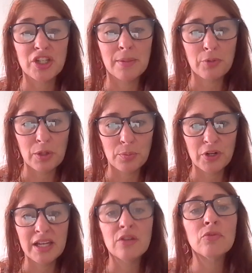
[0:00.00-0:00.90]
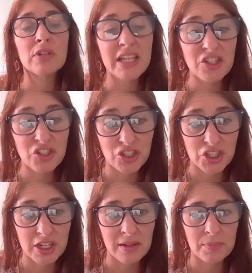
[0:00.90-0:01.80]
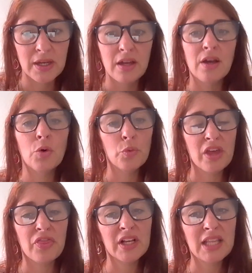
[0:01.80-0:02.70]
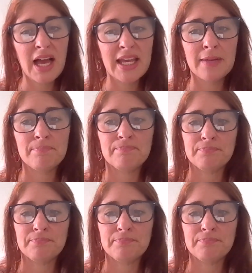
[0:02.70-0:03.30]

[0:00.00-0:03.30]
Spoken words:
appropriate relationship with the client.